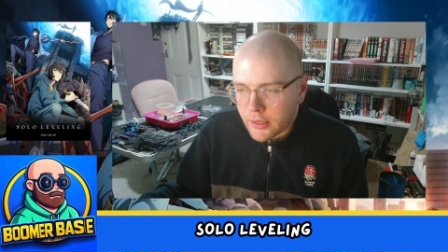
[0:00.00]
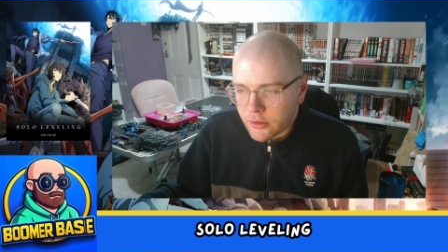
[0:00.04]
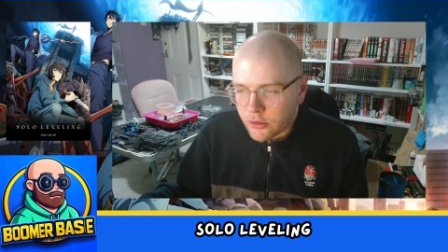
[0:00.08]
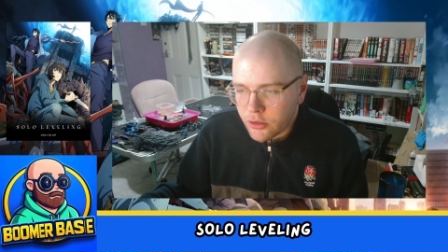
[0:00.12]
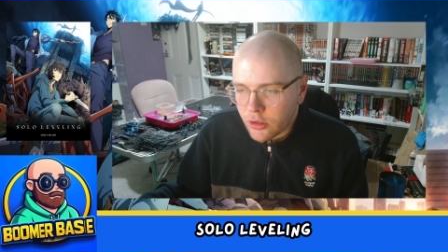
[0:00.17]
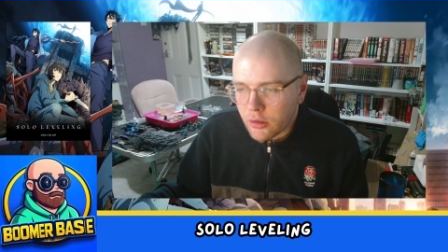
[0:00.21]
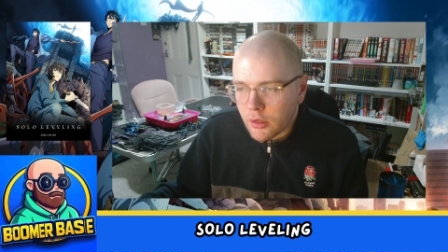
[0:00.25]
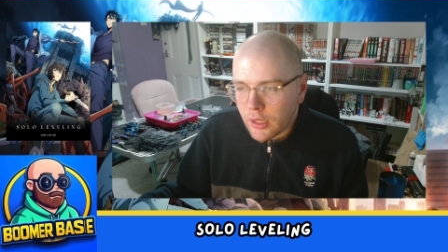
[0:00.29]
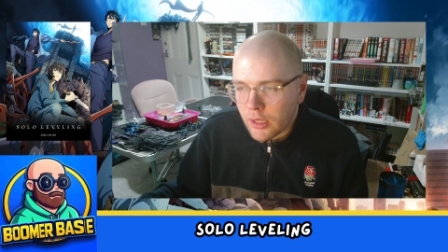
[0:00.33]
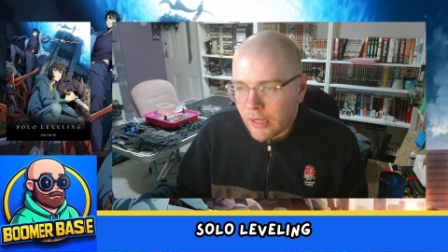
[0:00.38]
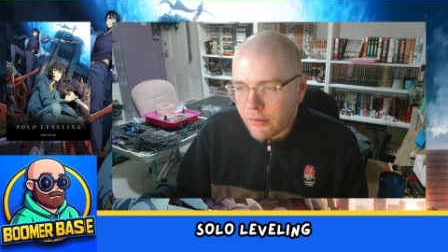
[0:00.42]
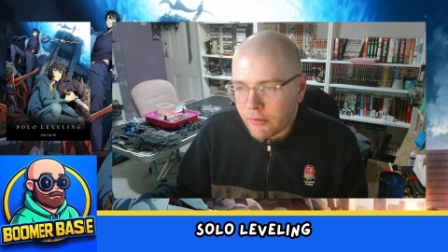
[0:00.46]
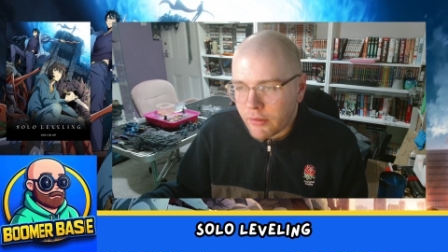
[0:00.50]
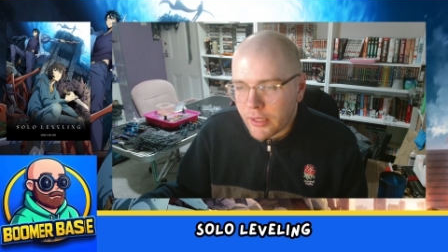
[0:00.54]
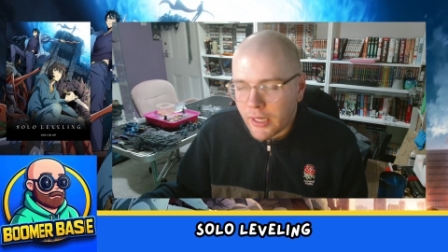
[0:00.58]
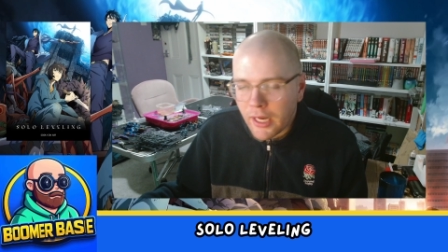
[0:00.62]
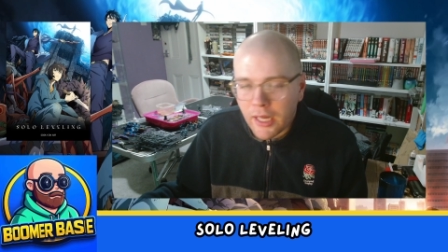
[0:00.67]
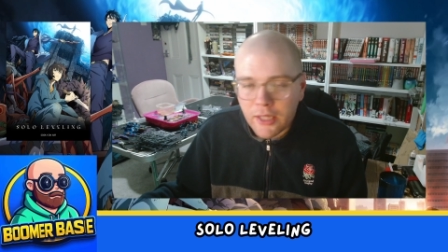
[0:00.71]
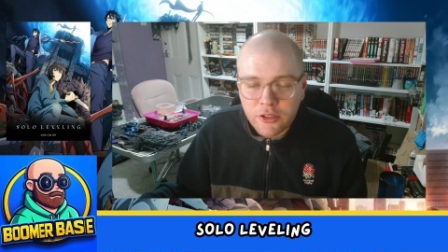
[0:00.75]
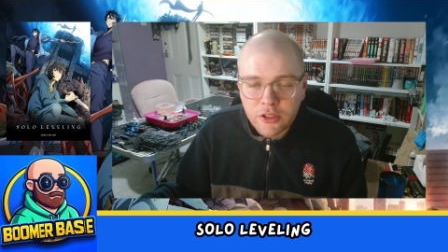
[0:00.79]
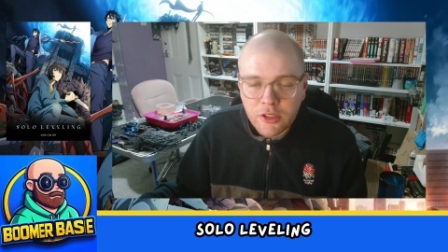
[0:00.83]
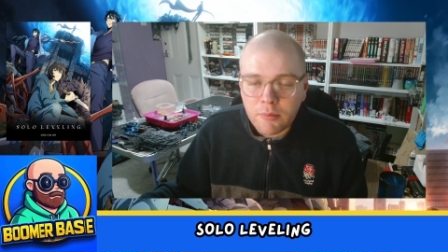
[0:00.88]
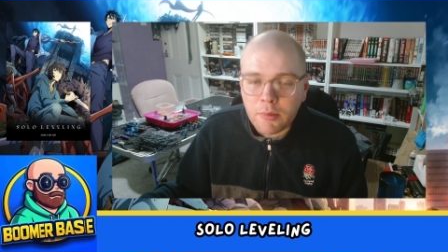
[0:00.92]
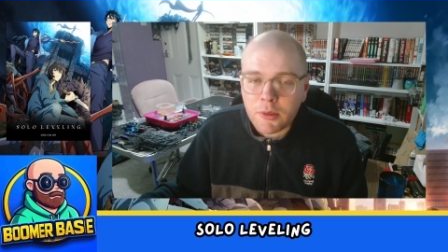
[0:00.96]
Solo Leveling
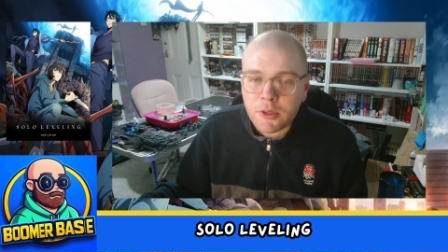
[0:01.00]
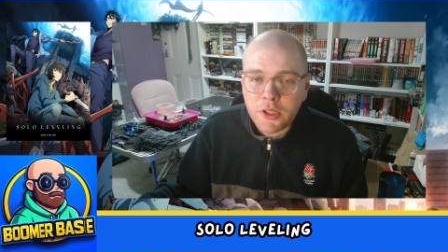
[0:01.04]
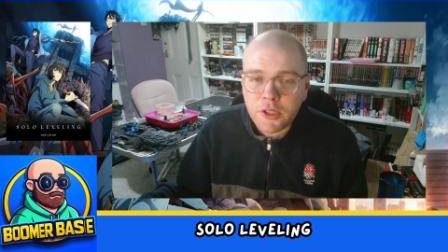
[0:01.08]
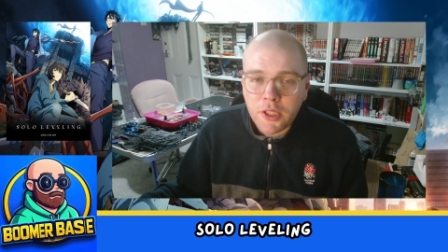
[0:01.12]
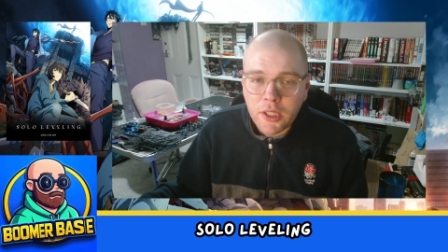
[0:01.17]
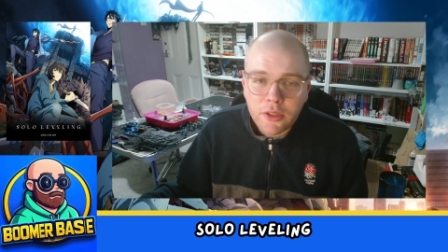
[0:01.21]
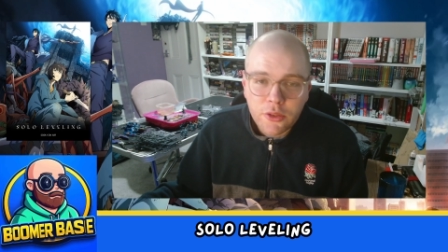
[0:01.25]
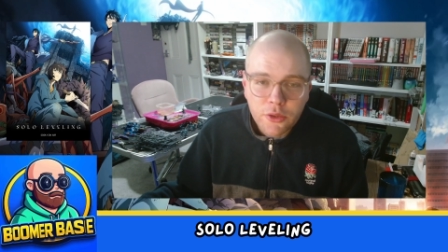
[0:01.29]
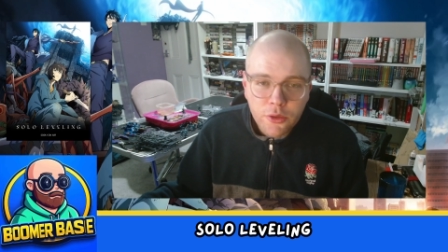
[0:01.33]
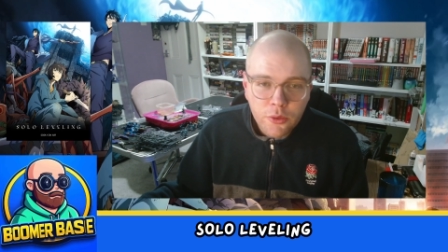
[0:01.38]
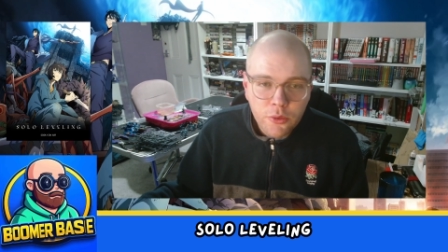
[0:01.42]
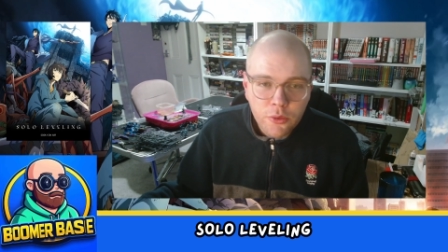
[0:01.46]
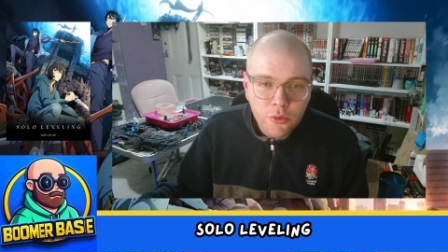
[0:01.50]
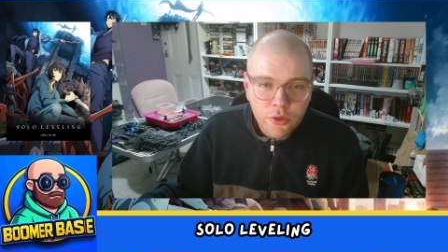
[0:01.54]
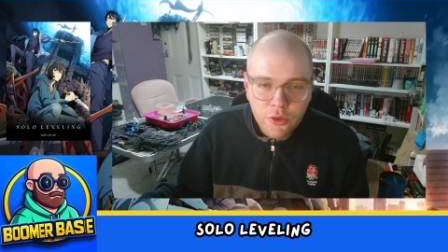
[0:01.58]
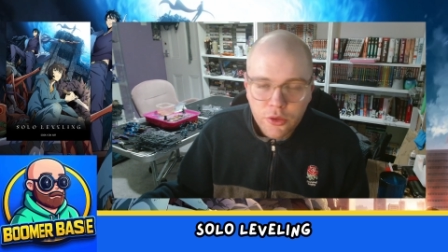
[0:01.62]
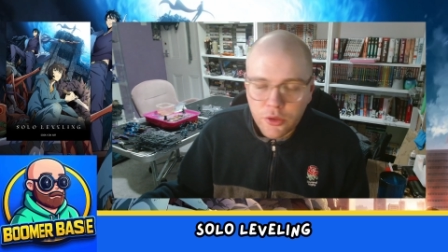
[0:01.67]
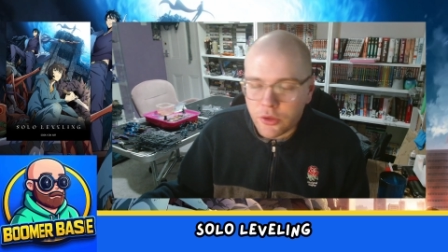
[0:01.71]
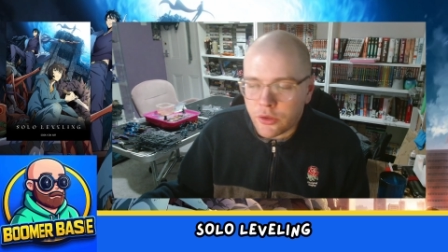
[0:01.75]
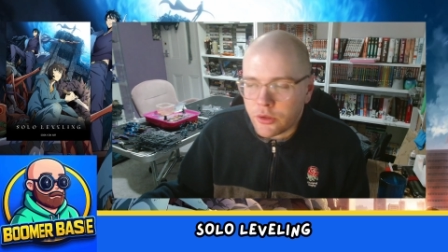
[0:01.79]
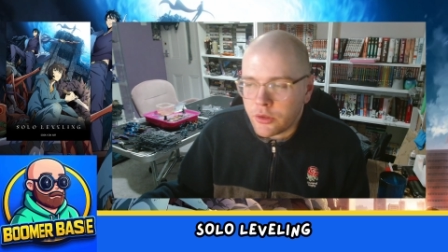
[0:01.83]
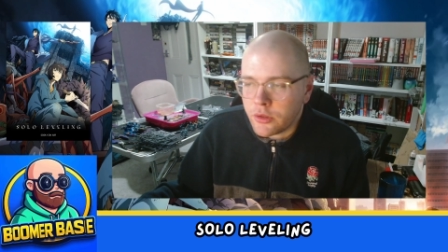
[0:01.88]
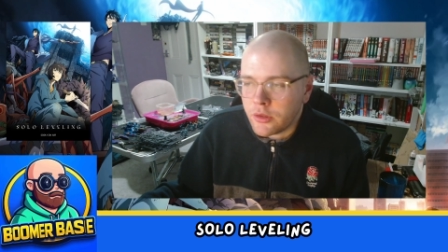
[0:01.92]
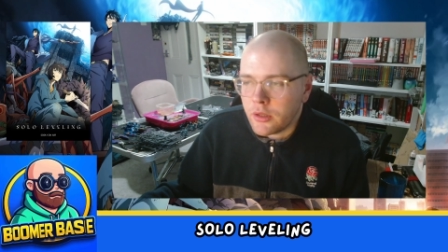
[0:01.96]
has the potential to
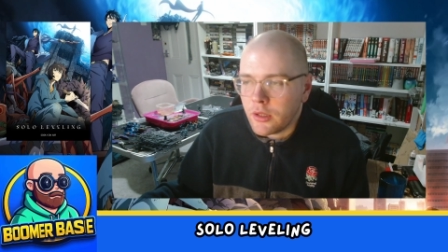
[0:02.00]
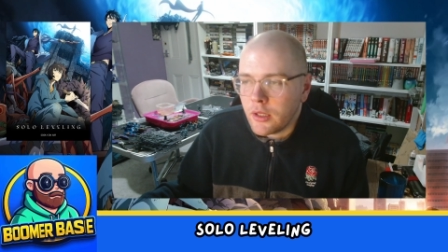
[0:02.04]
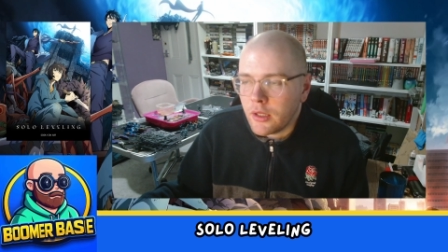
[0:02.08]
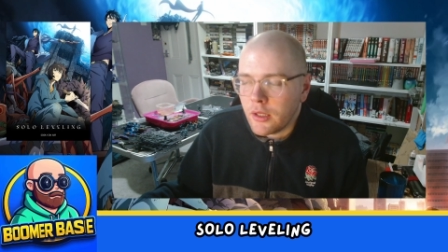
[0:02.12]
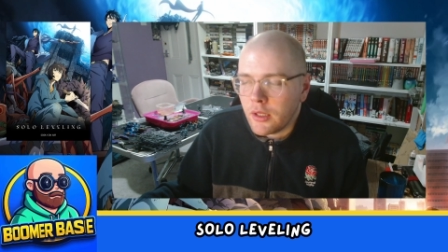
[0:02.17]
just